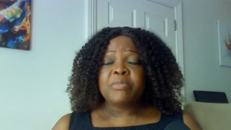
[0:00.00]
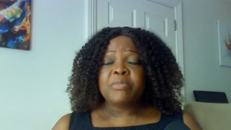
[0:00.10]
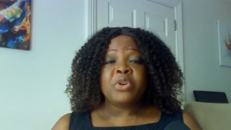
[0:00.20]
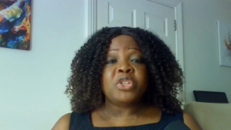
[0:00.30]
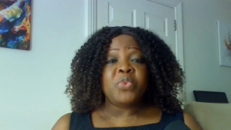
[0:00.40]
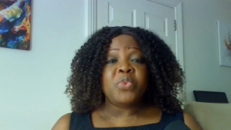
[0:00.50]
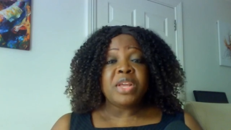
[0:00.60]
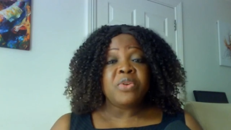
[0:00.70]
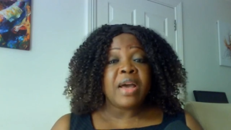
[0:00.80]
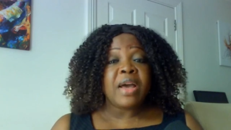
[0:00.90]
Because
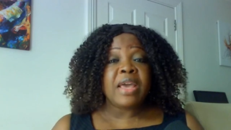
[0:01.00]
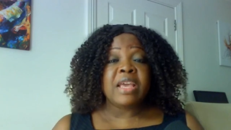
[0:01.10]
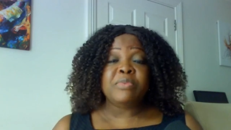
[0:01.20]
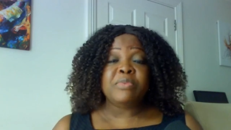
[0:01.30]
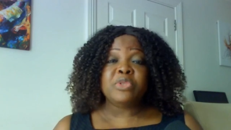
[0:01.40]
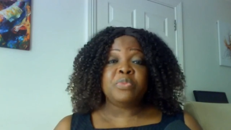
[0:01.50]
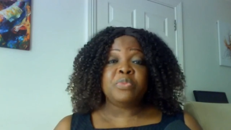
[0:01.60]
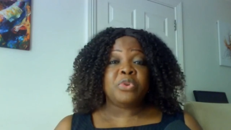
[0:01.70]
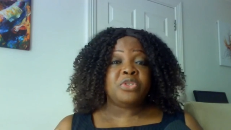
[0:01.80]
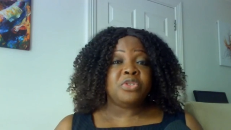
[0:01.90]
when you are able to
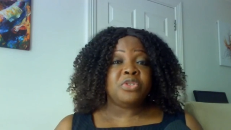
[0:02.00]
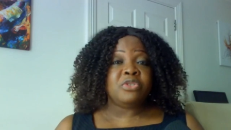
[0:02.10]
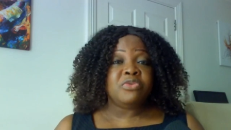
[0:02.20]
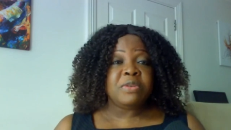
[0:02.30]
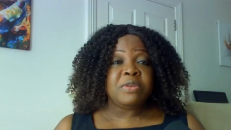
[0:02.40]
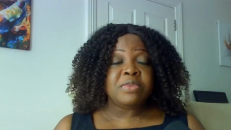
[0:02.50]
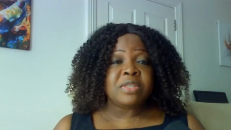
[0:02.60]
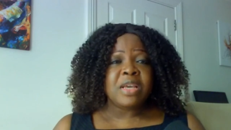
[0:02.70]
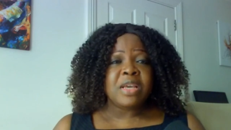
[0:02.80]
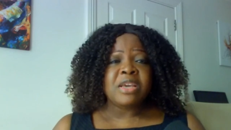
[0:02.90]
pursue your
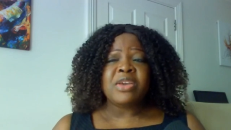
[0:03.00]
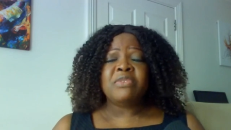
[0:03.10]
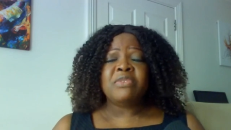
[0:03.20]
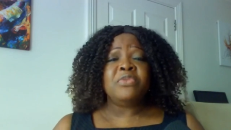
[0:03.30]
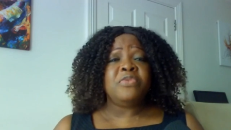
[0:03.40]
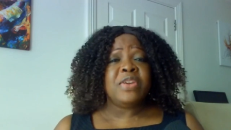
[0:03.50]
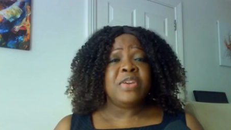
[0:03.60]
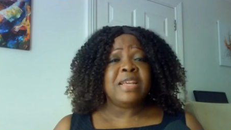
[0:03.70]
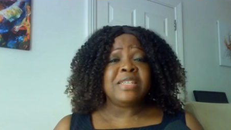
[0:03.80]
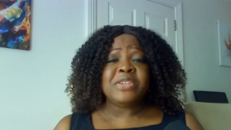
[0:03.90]
dreams, you are
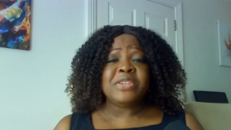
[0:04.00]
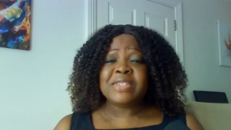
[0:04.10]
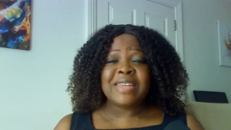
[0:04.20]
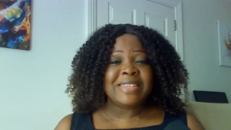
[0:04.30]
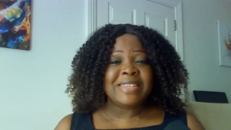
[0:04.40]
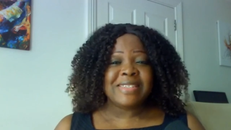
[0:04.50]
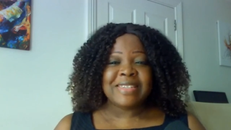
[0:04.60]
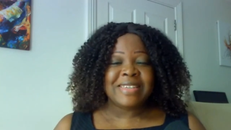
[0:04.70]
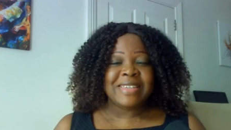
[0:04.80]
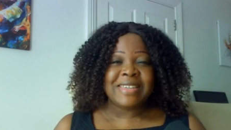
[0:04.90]
fulfilling your
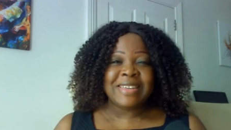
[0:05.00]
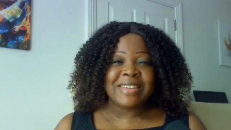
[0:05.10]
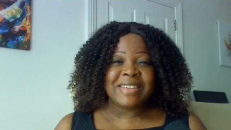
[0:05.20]
destiny,